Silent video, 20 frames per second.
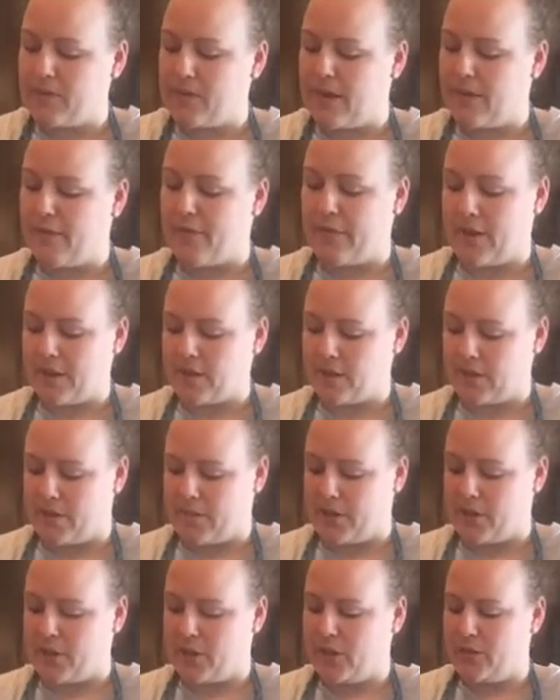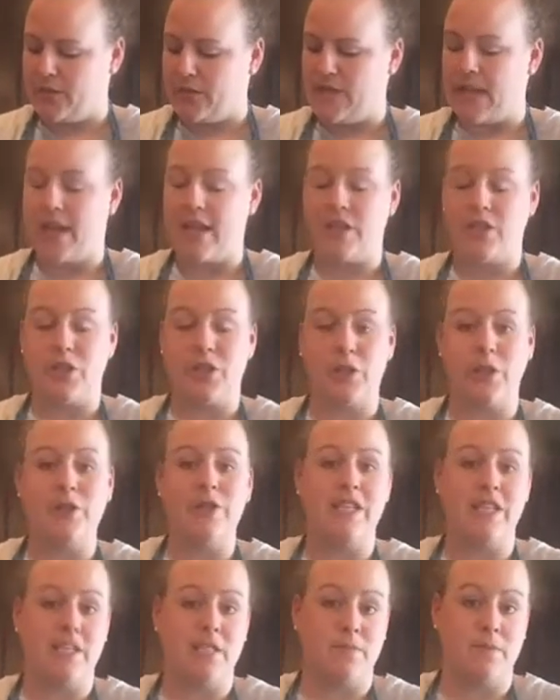of fresh lemon juice, and 2
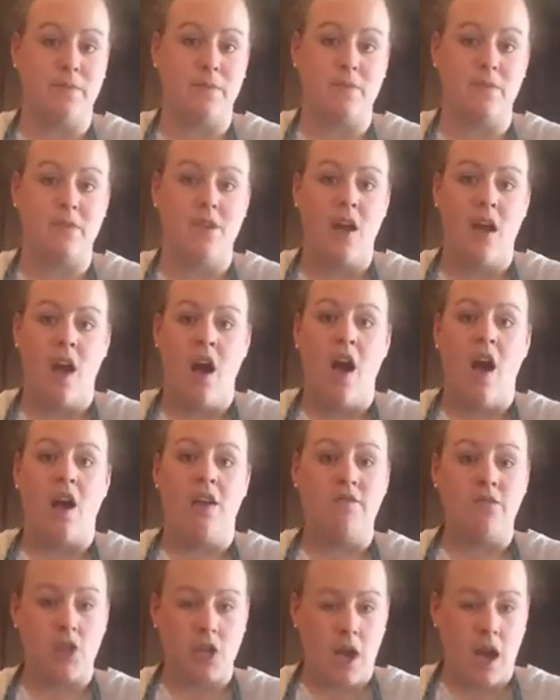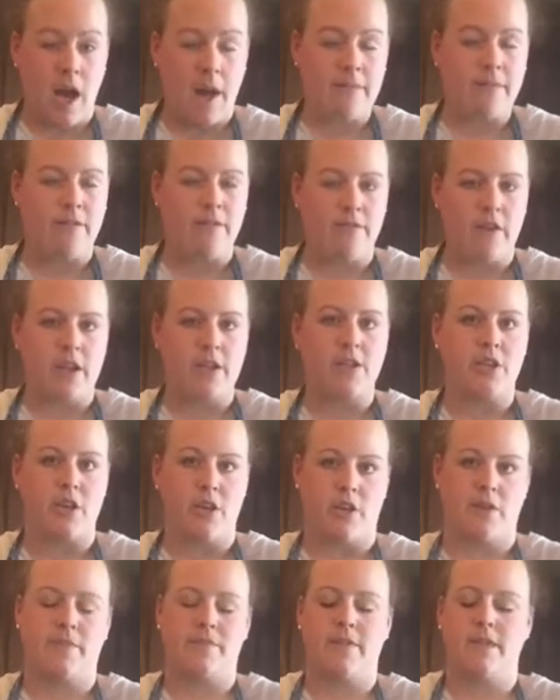teaspoons of chopped fresh
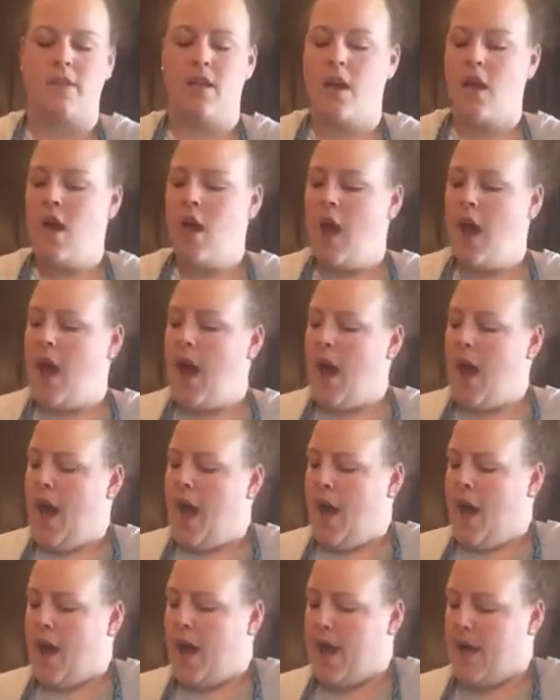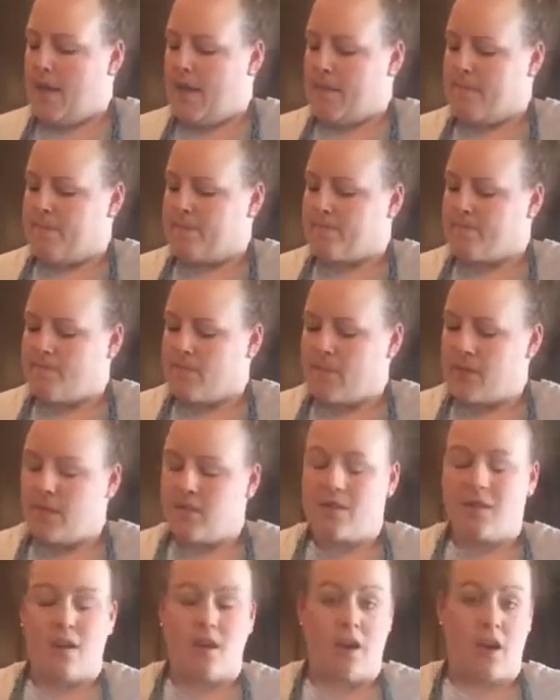herbs. A
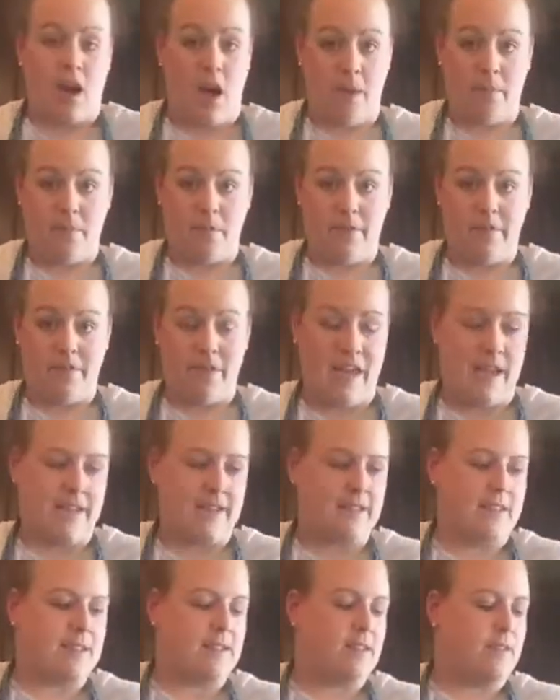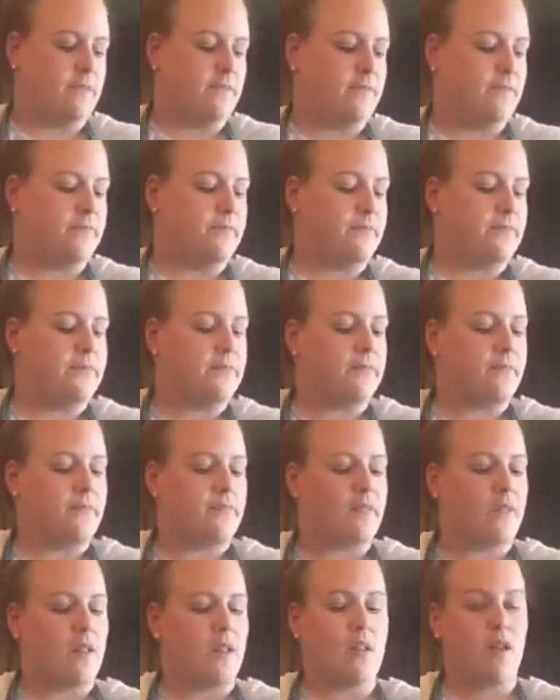couple of things.
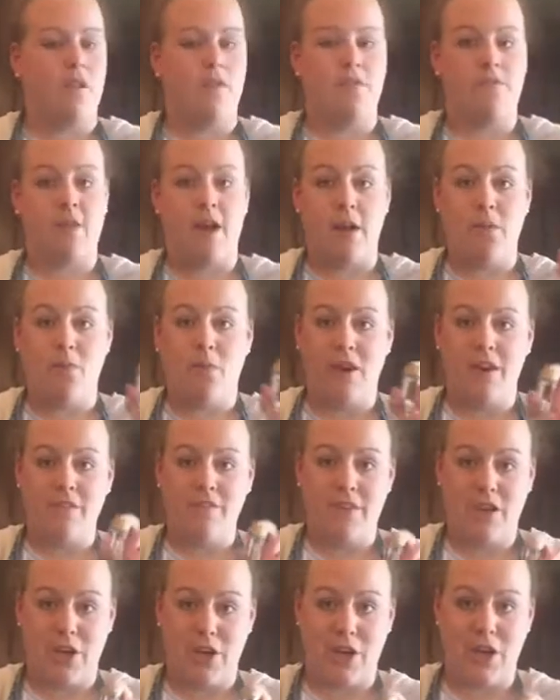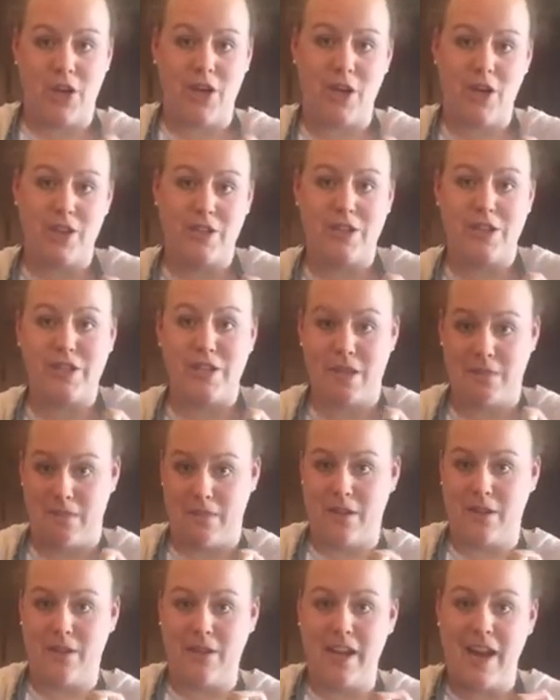Red wine vinegar
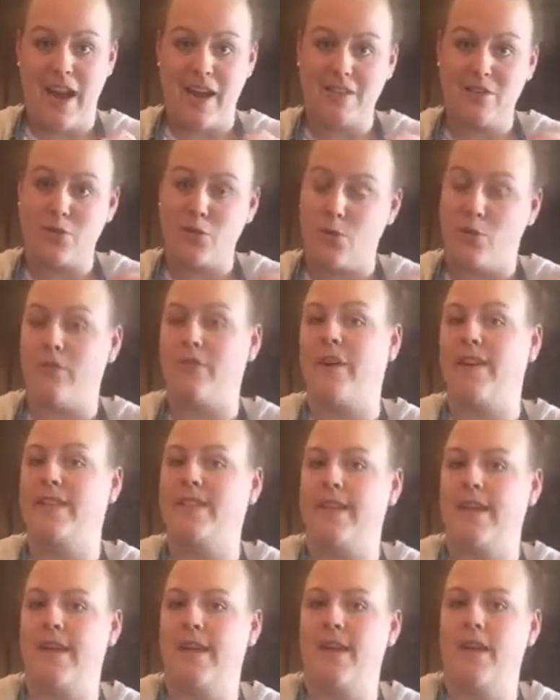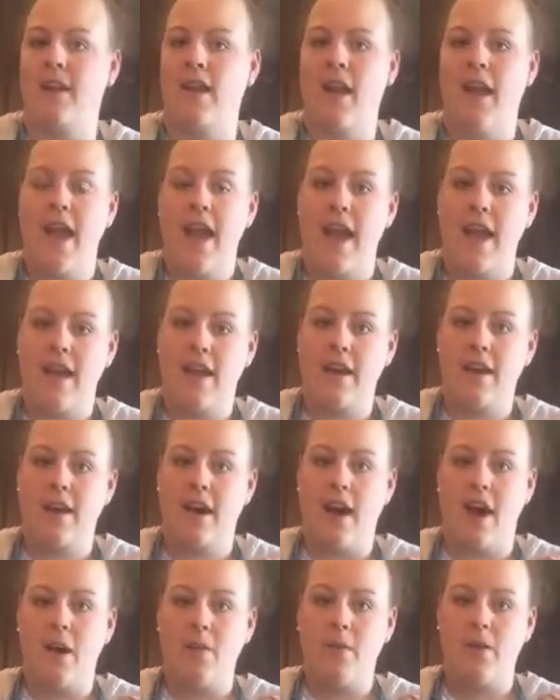typically has sulfites in it, and
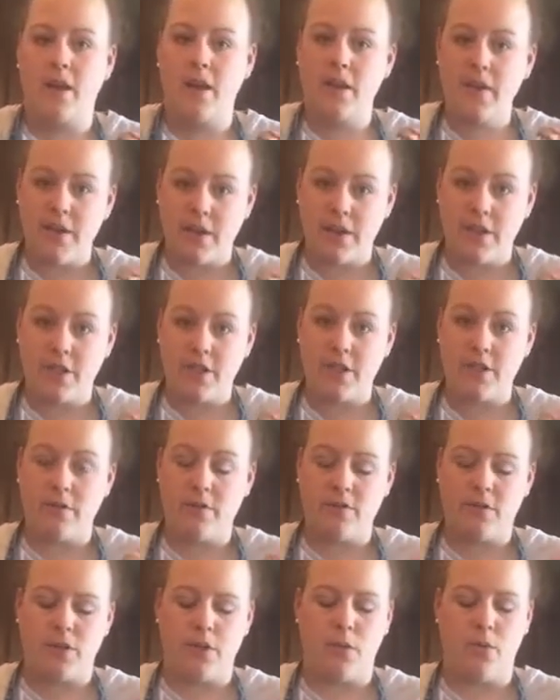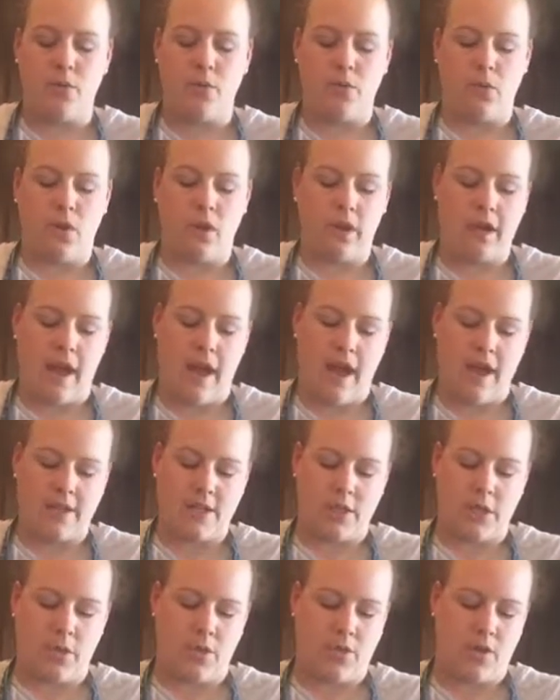I would encourage you to look
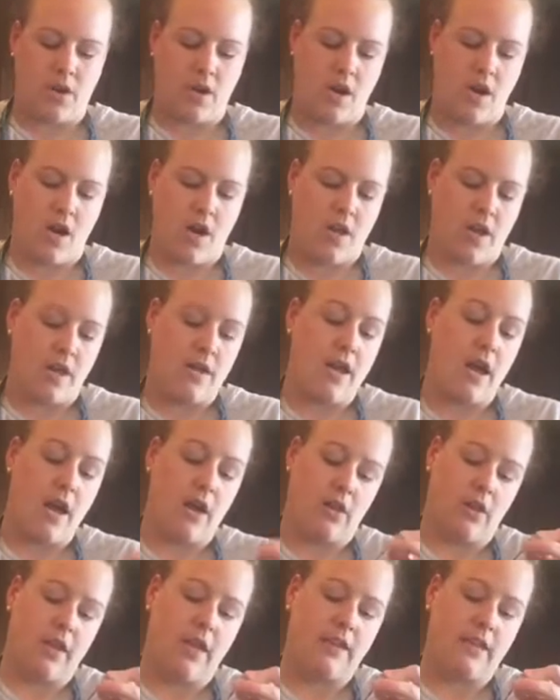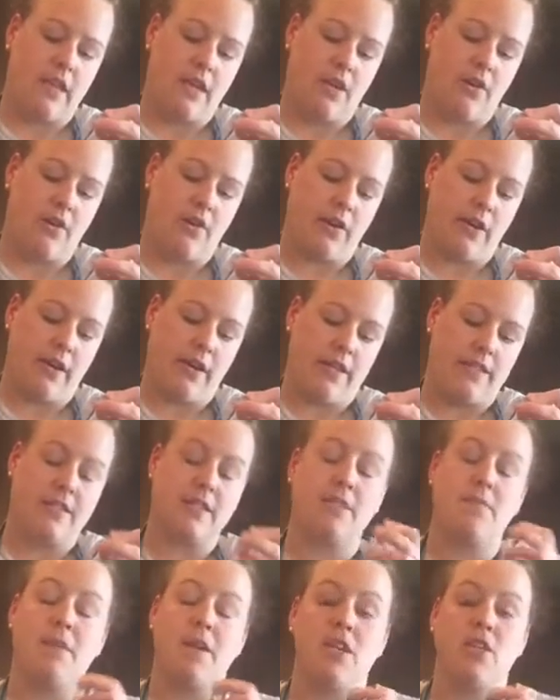at the ingredients
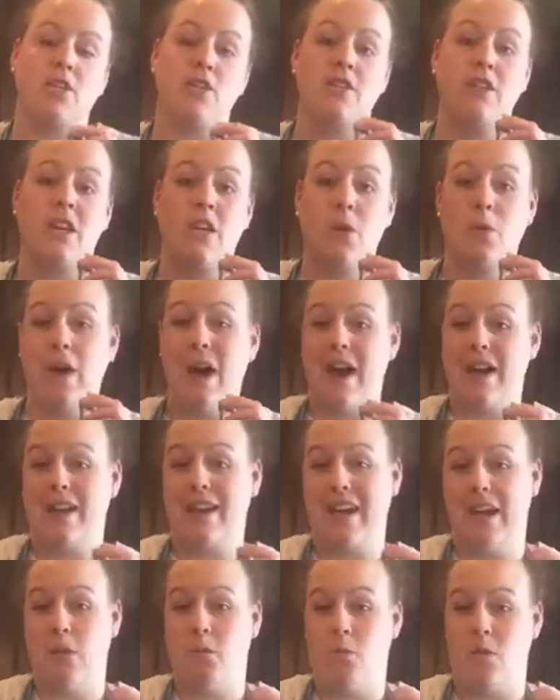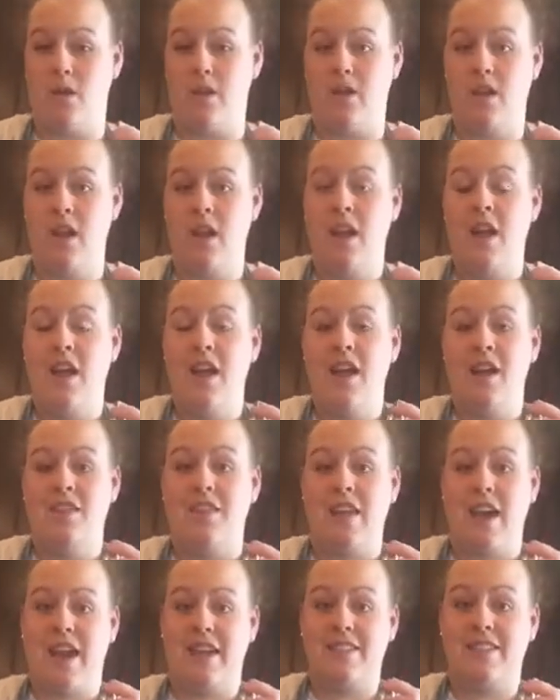to make sure that you get one
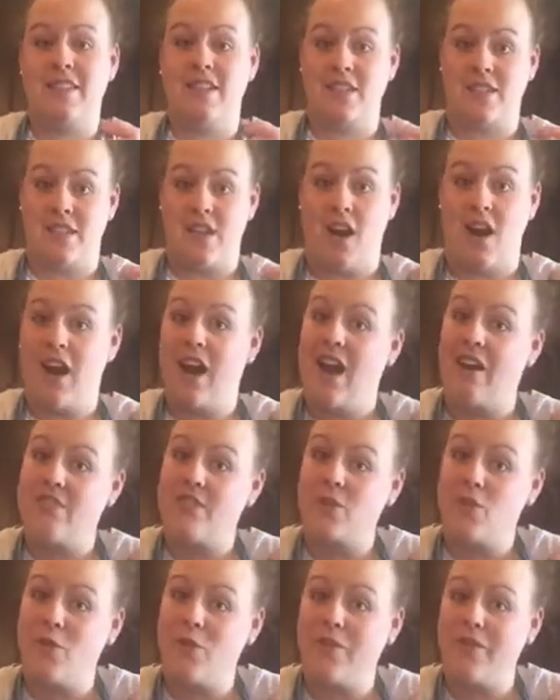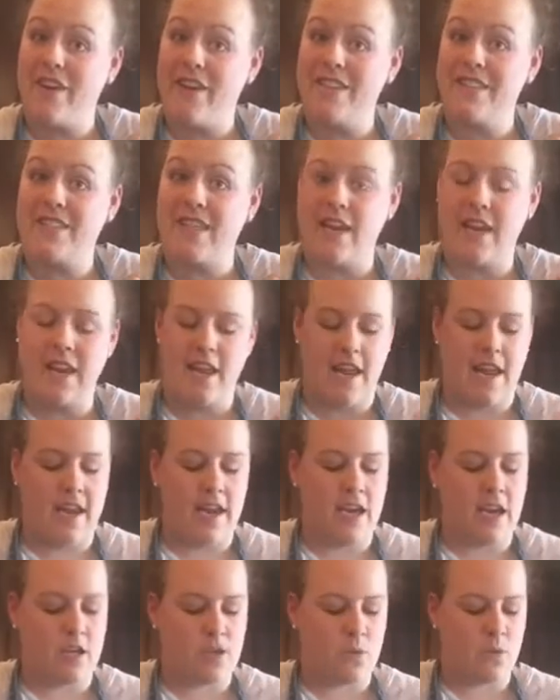that does not have sulfites in it. And
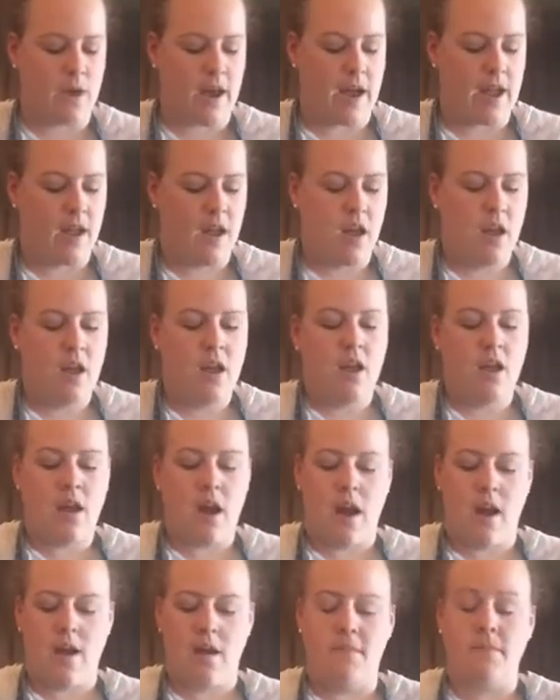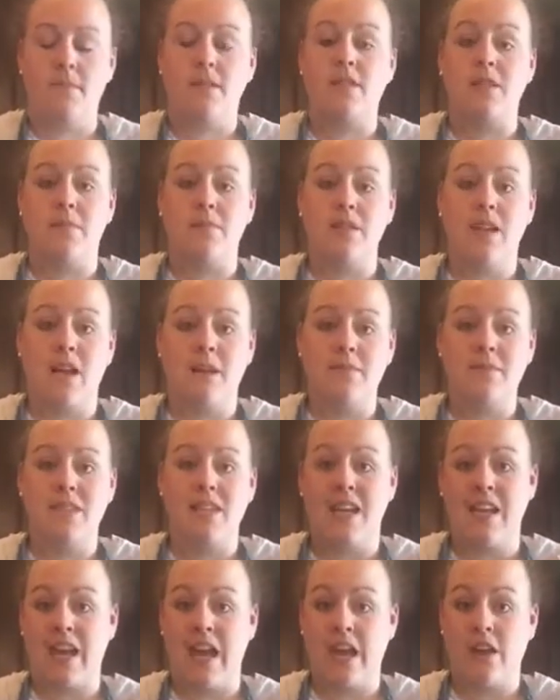here's why. Sometimes they
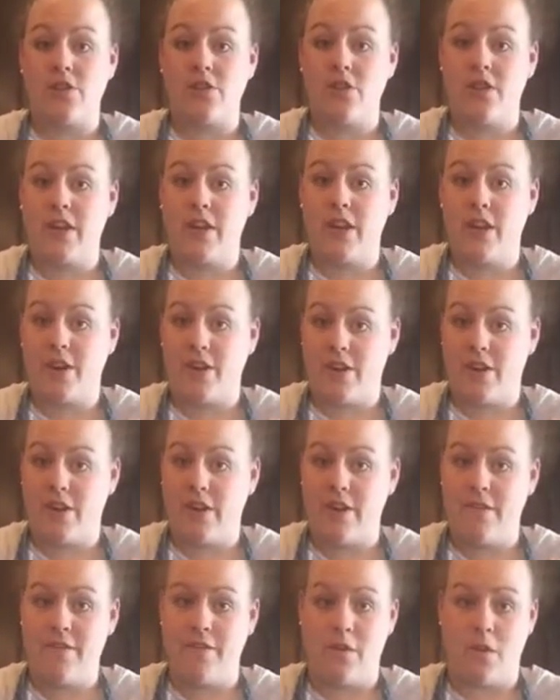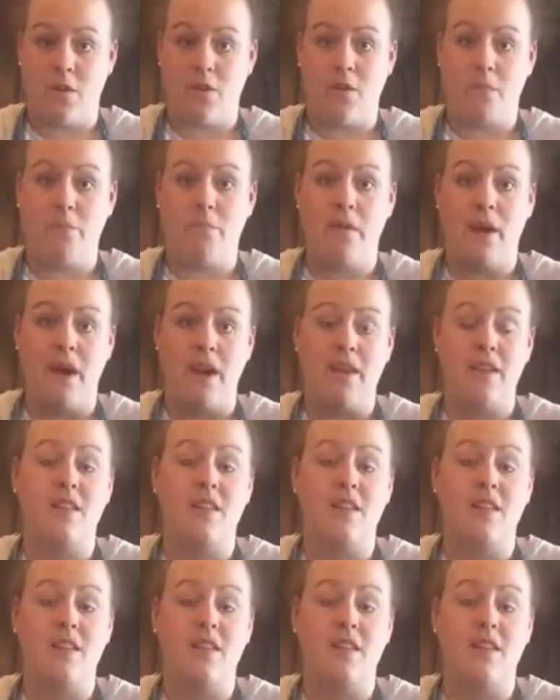naturally occur in food, but